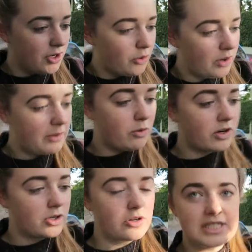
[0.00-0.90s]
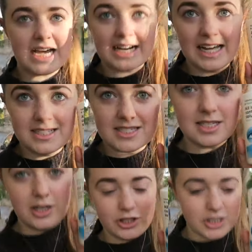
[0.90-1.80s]
all-in-one contact lens
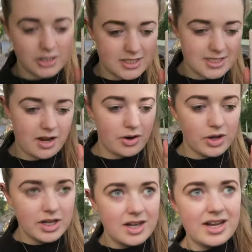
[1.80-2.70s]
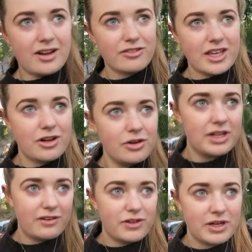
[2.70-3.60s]
solution, so if they don't
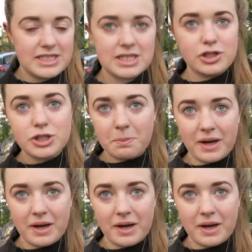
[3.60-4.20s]
give you any solution,